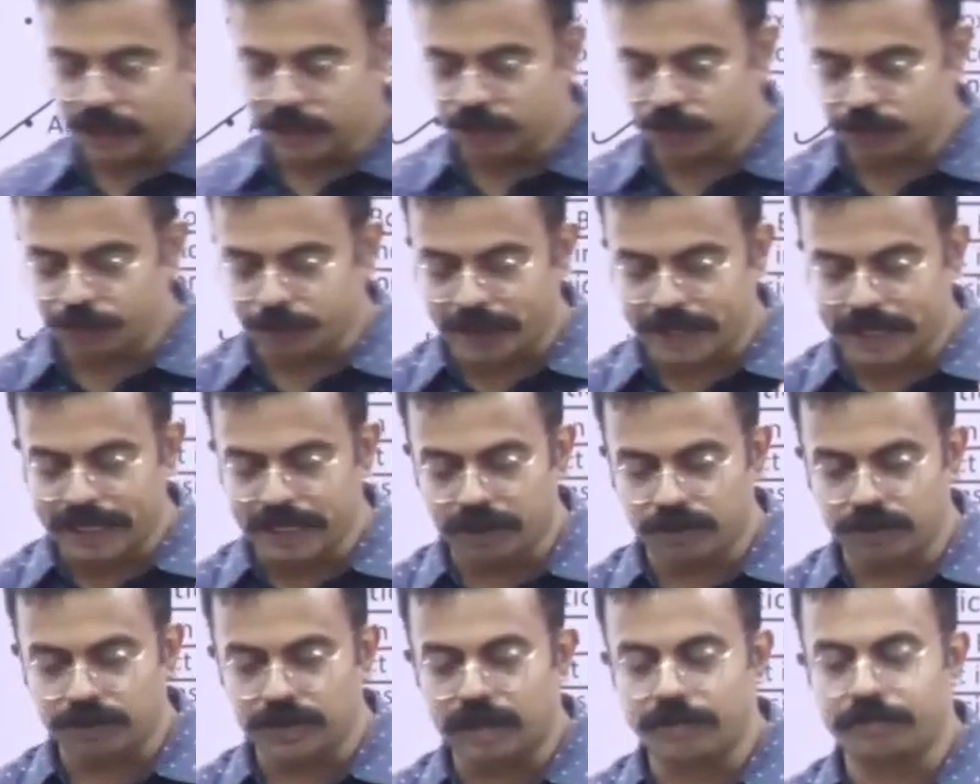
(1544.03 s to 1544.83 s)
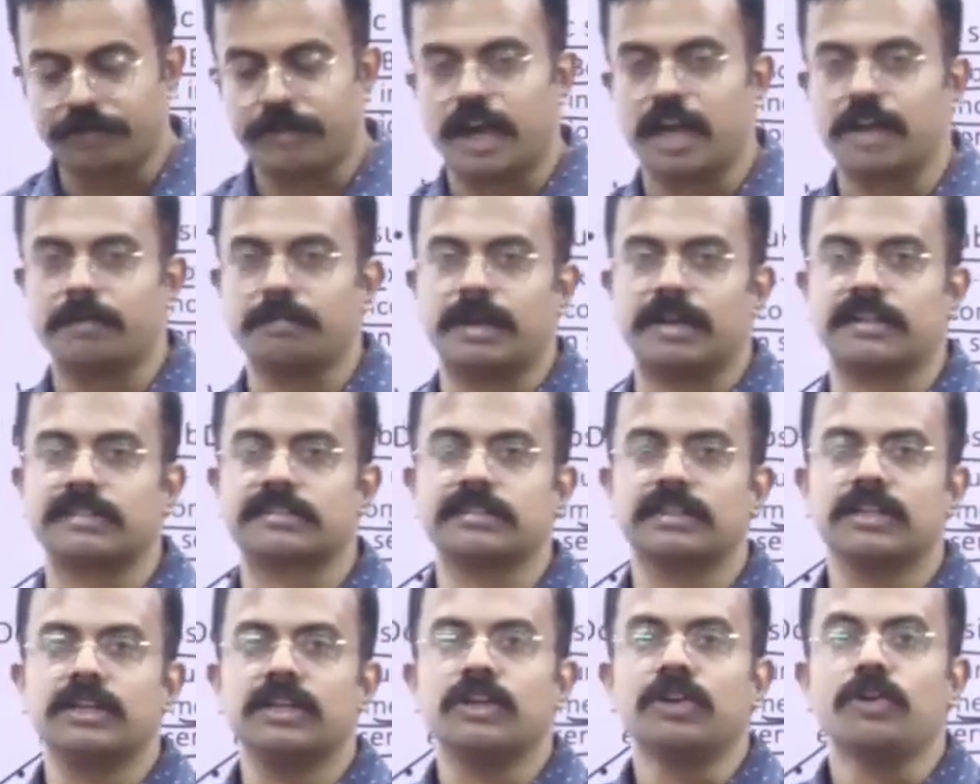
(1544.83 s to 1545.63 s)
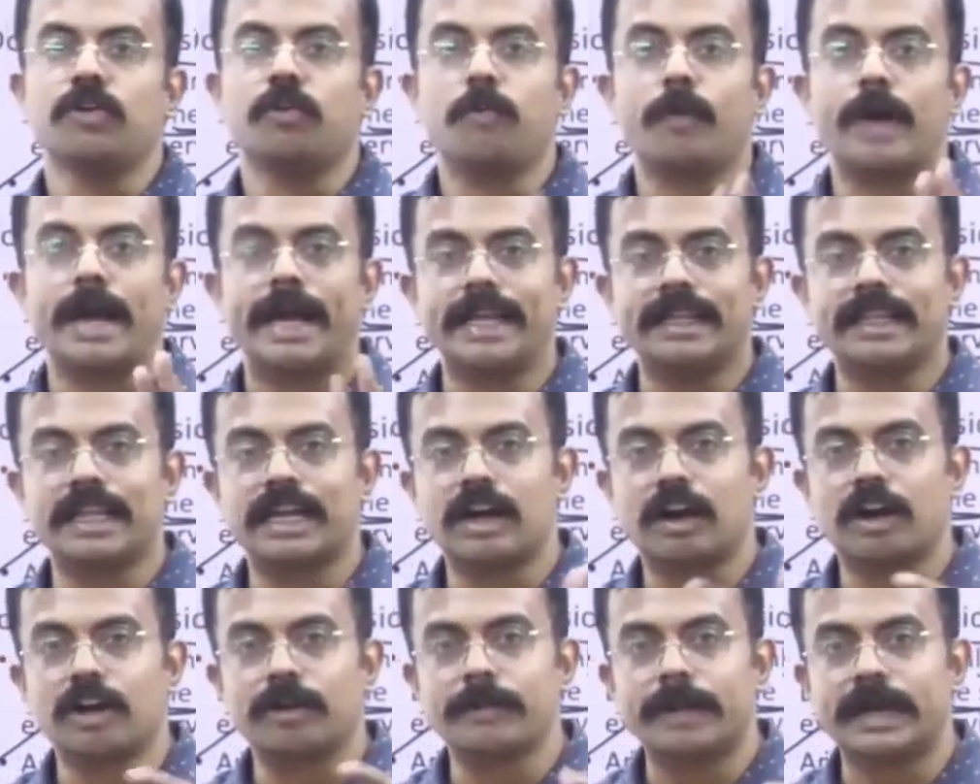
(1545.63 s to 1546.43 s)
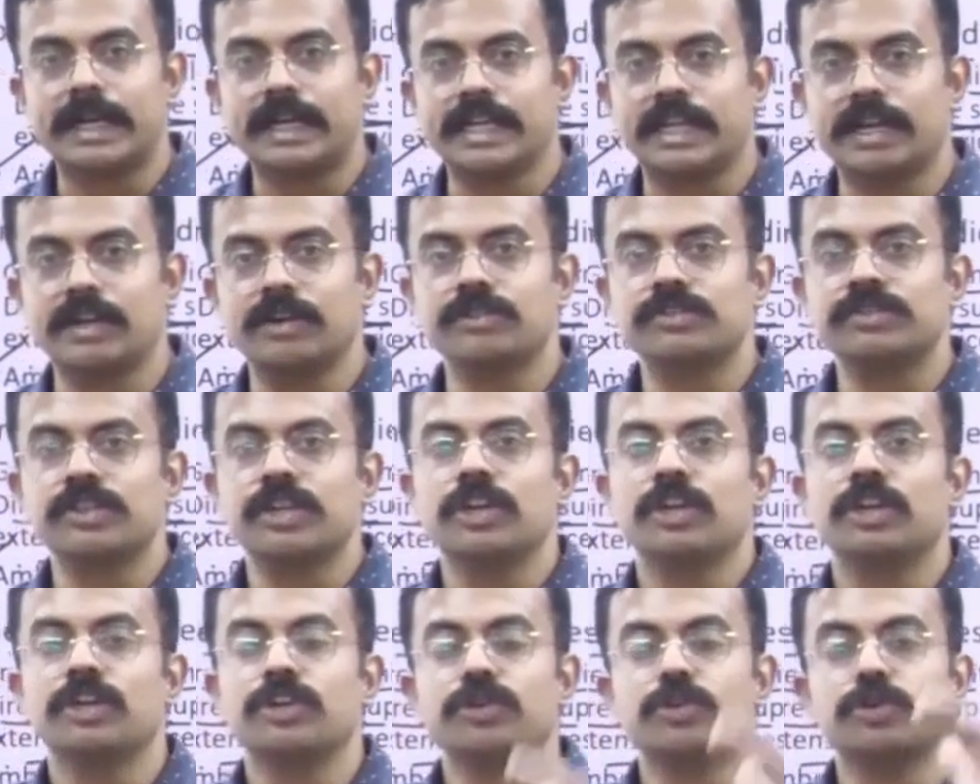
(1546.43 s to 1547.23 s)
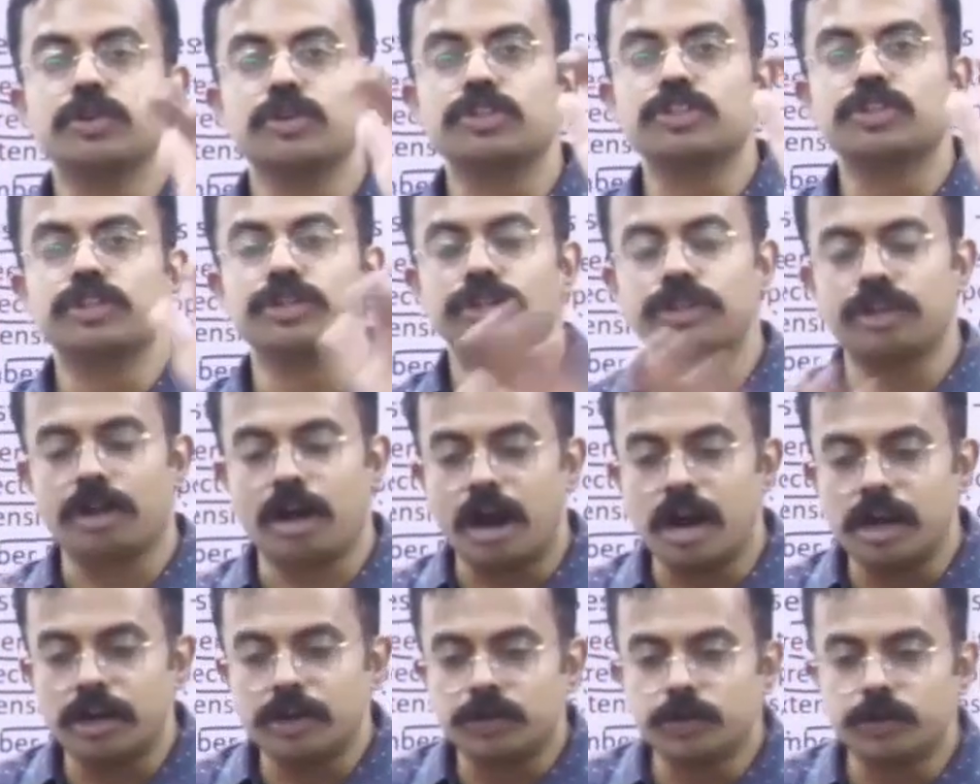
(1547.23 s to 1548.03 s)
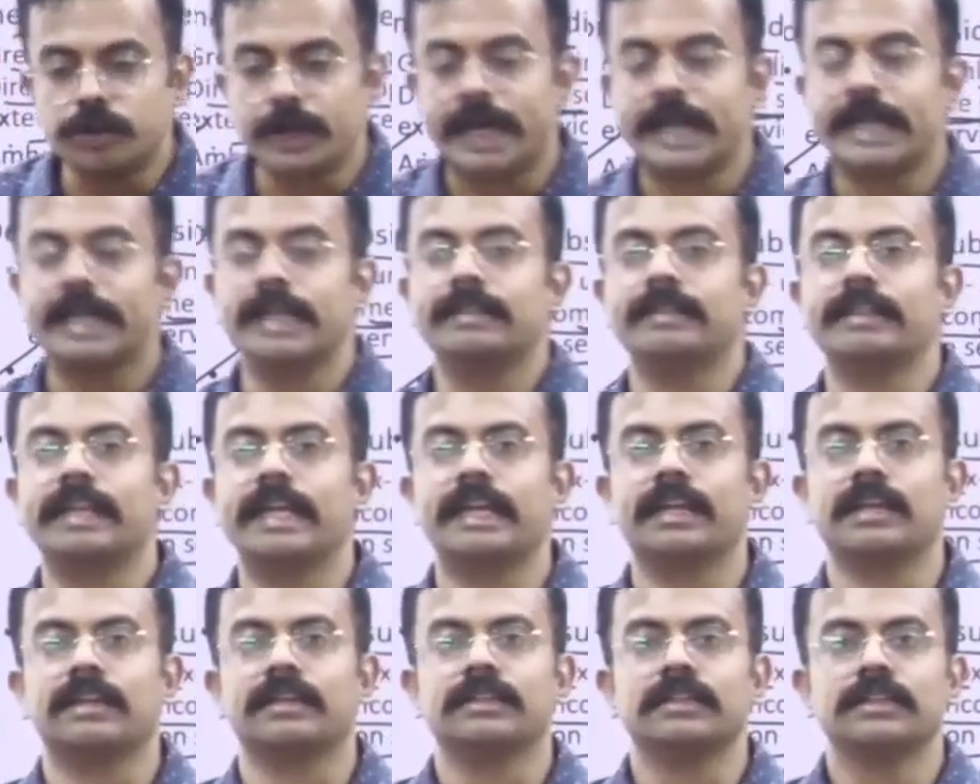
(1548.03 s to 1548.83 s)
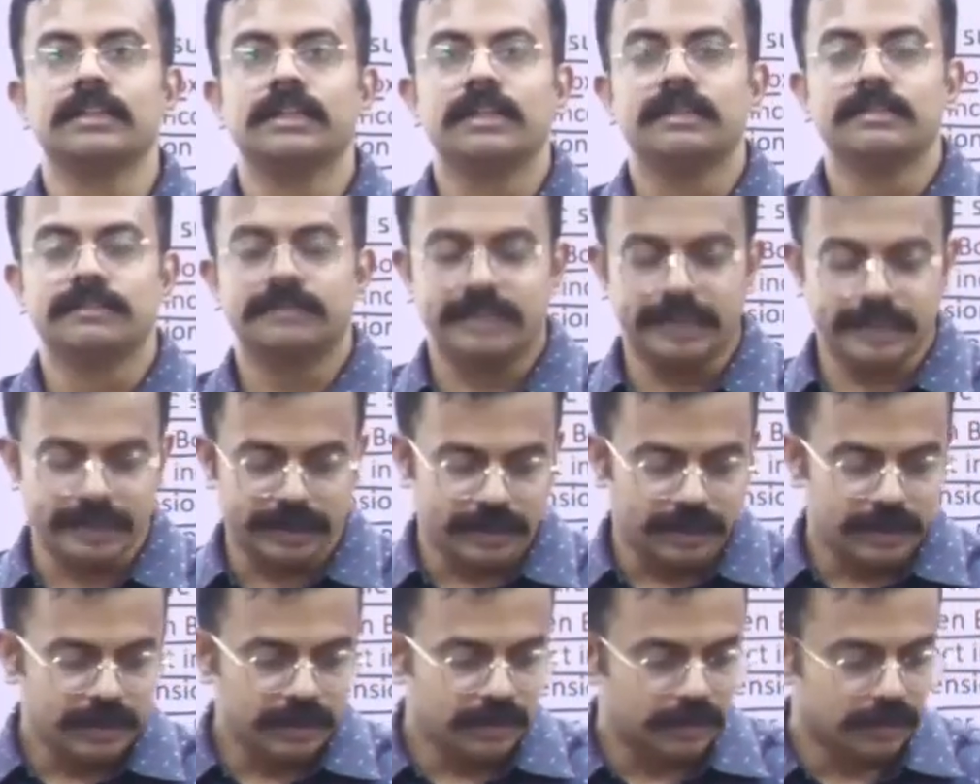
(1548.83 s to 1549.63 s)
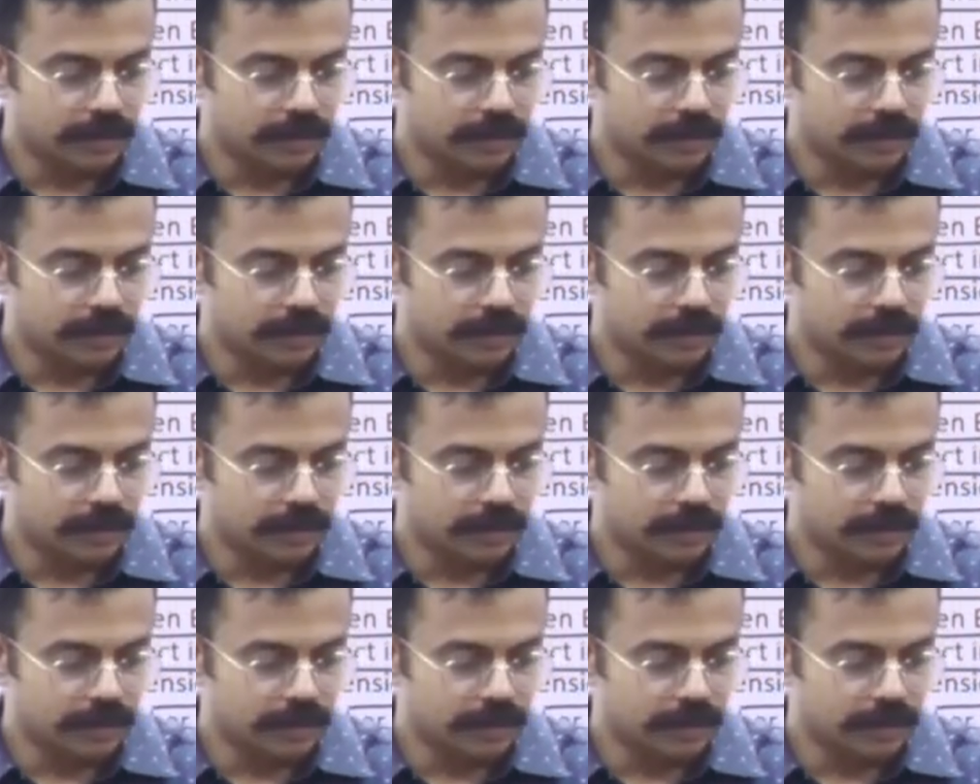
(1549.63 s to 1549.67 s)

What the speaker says: gives money to the farmers. Why the government gives? You should not do anything. See,